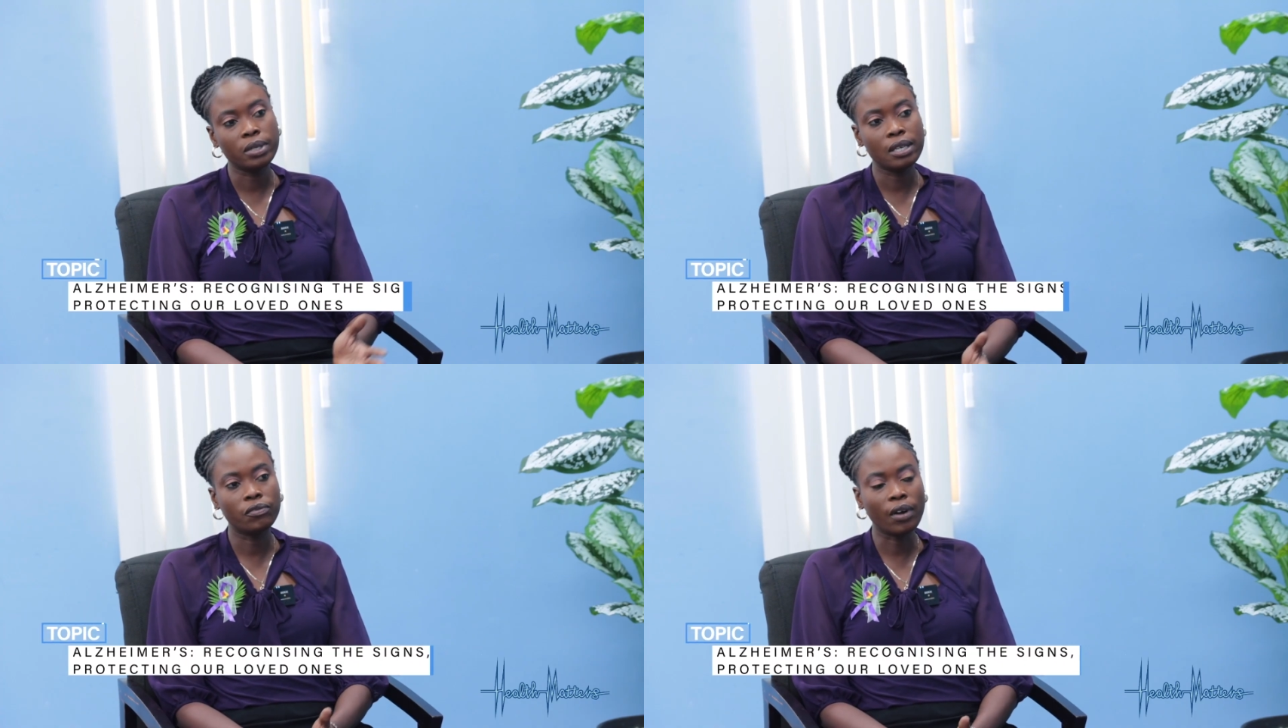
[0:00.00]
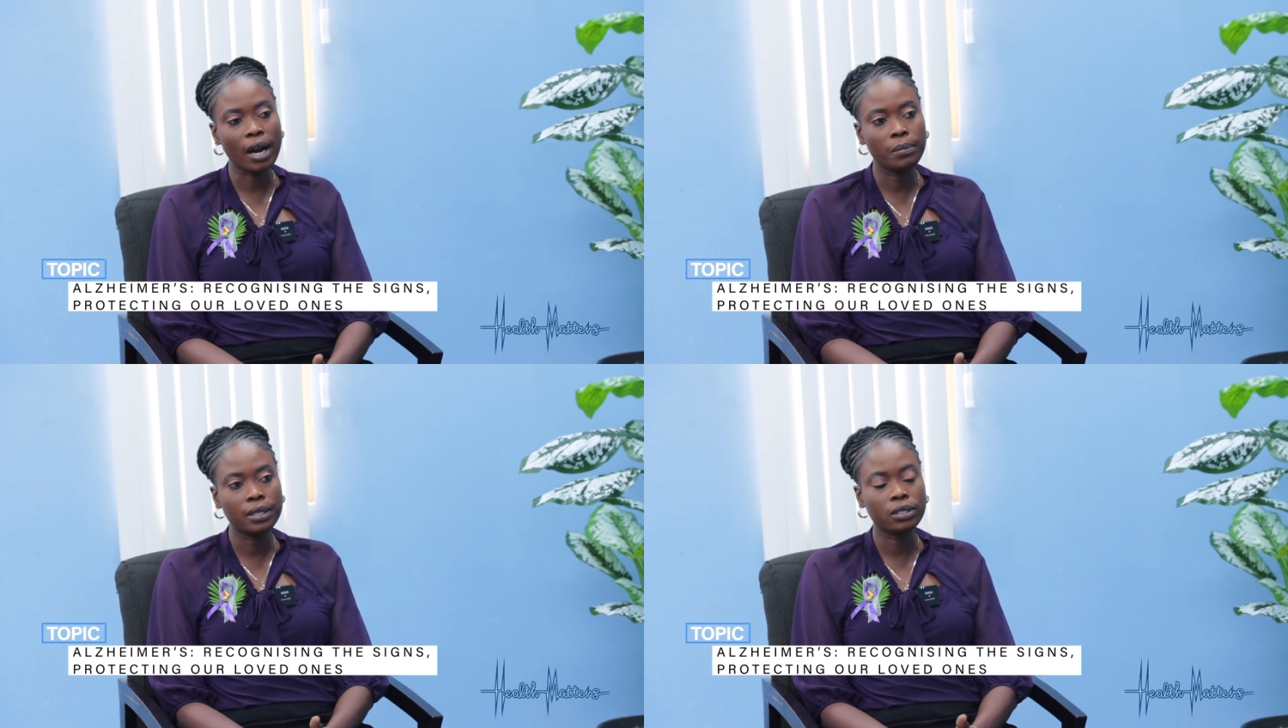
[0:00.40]
the
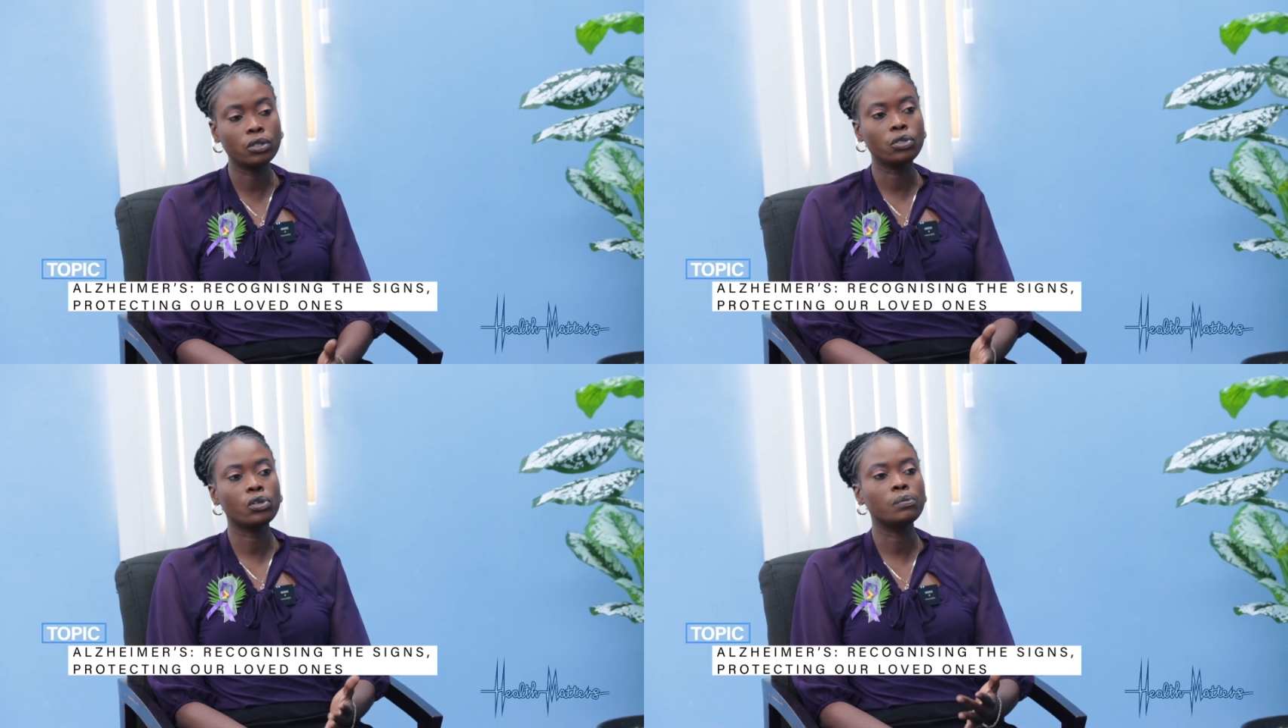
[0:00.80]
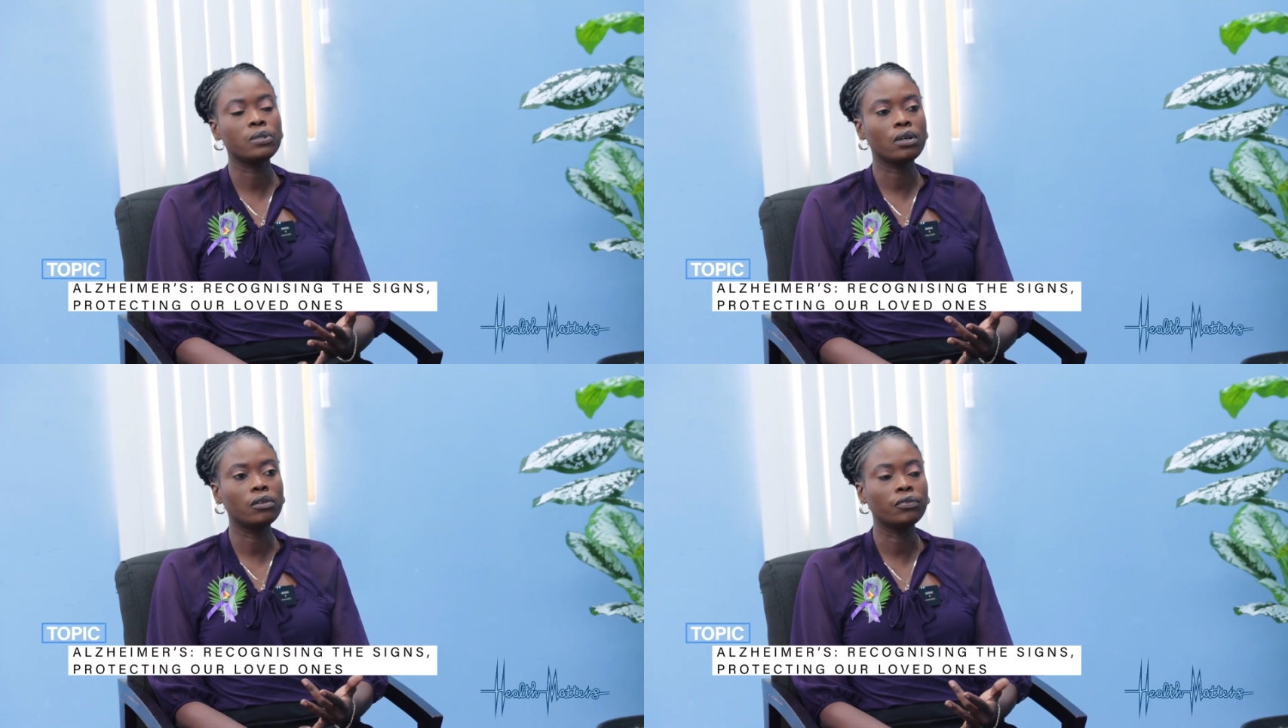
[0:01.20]
environment in
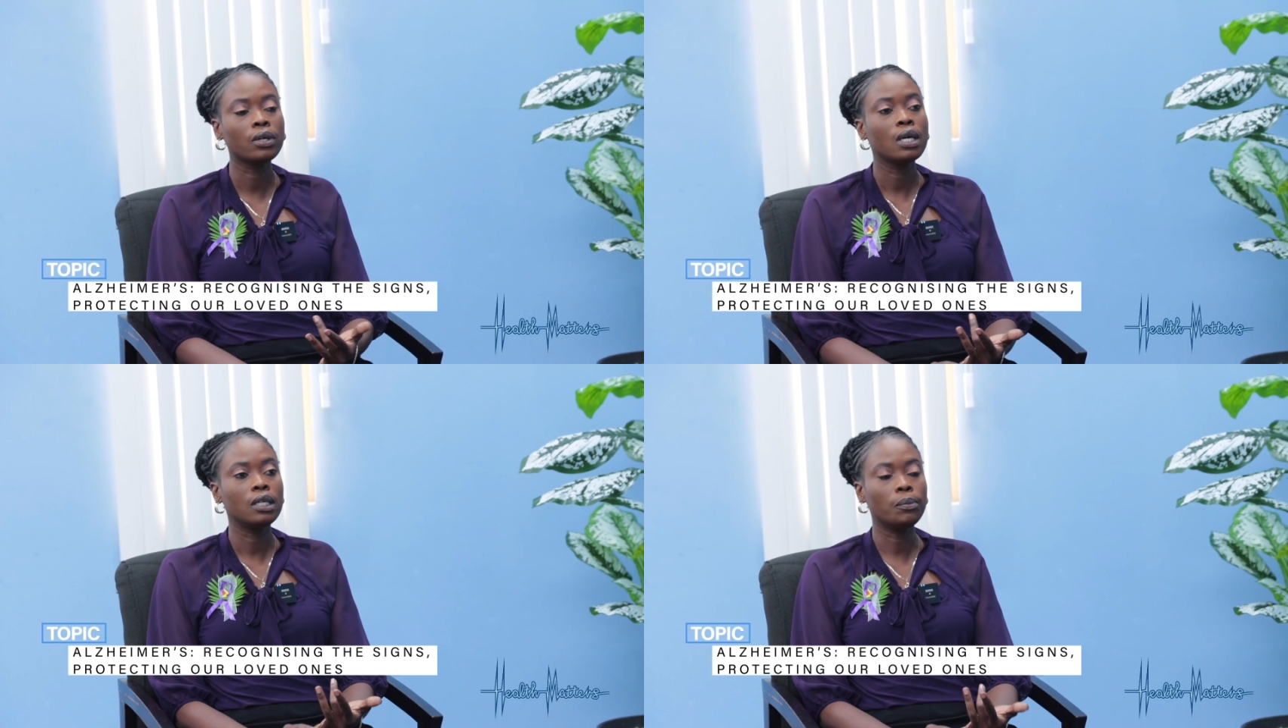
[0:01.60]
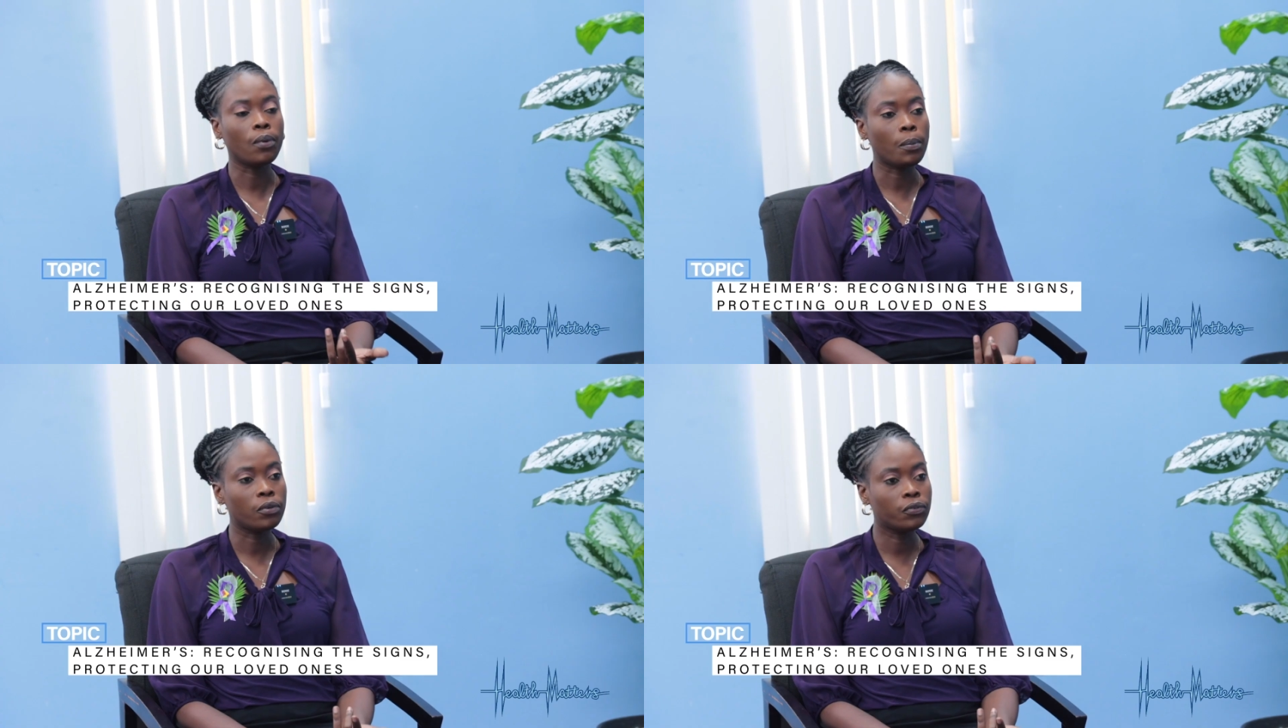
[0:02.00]
terms of the
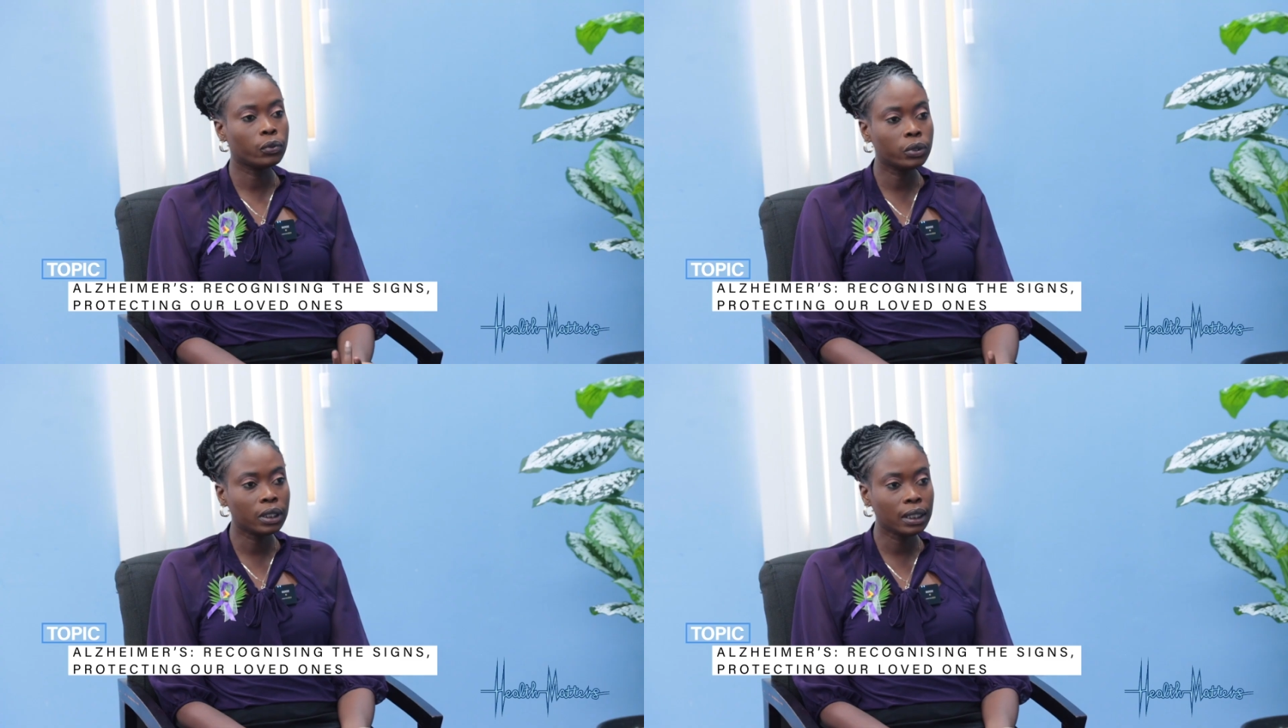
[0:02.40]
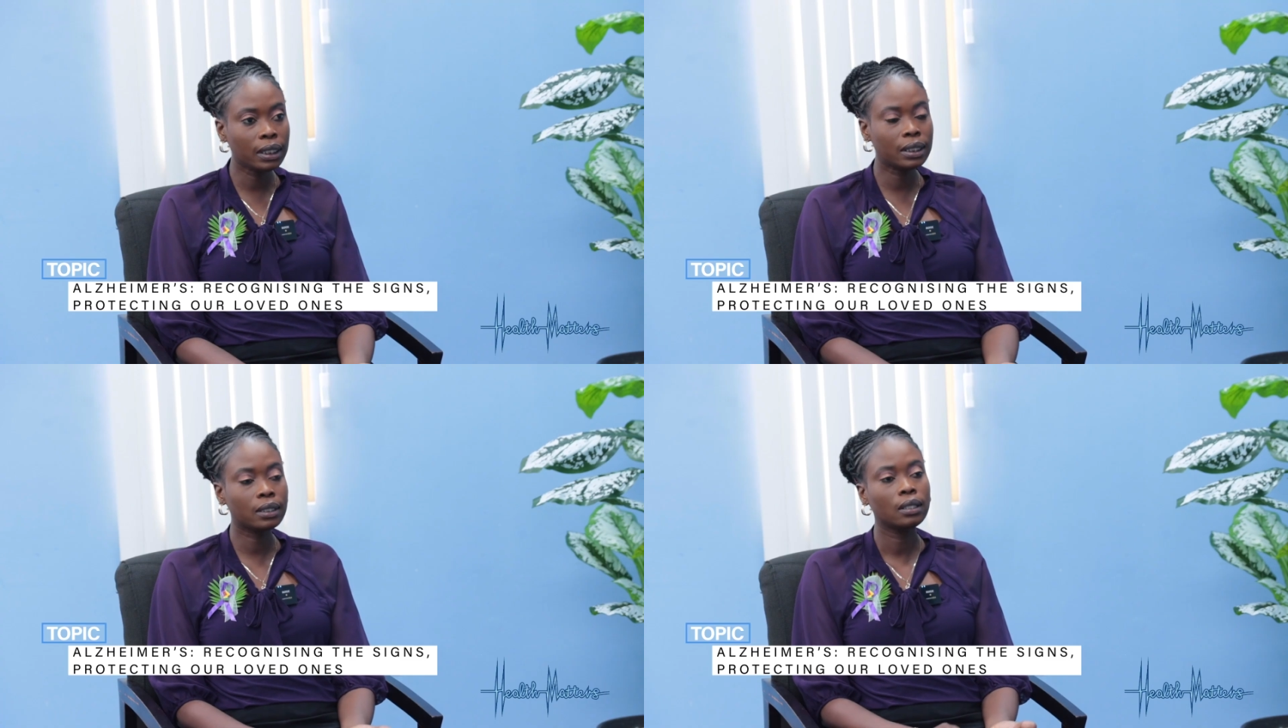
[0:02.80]
proper food to
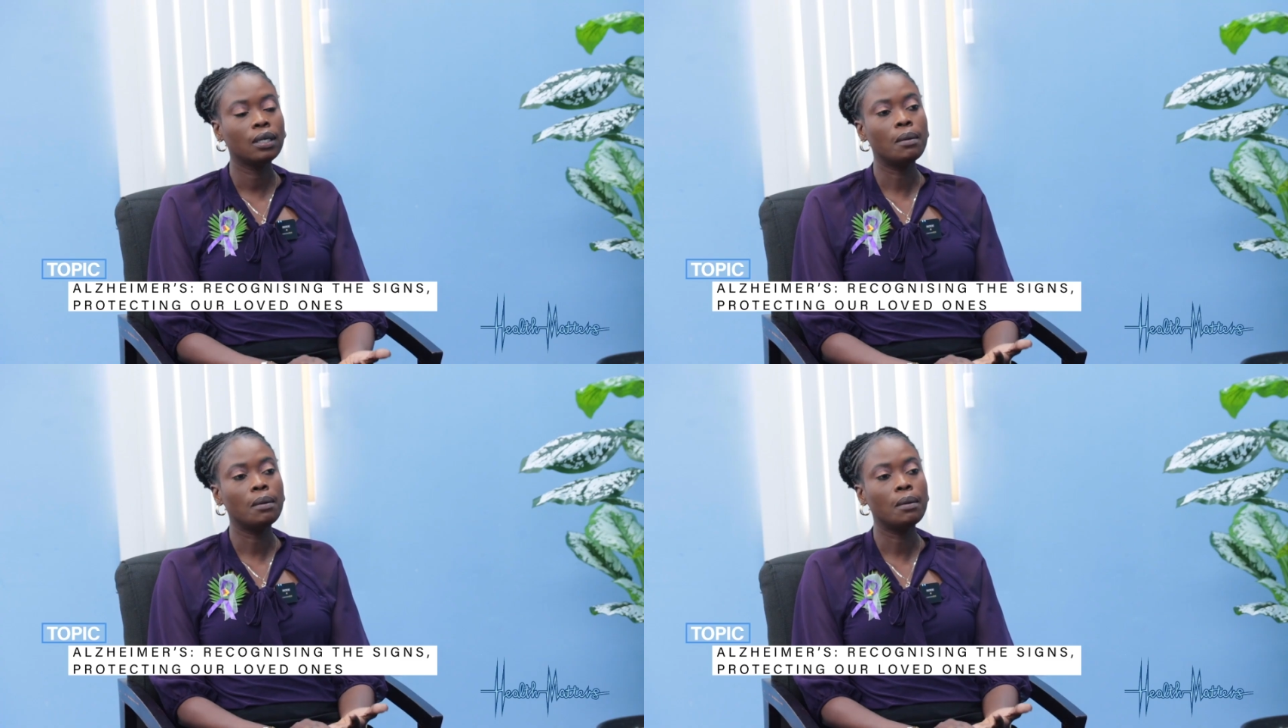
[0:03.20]
eat,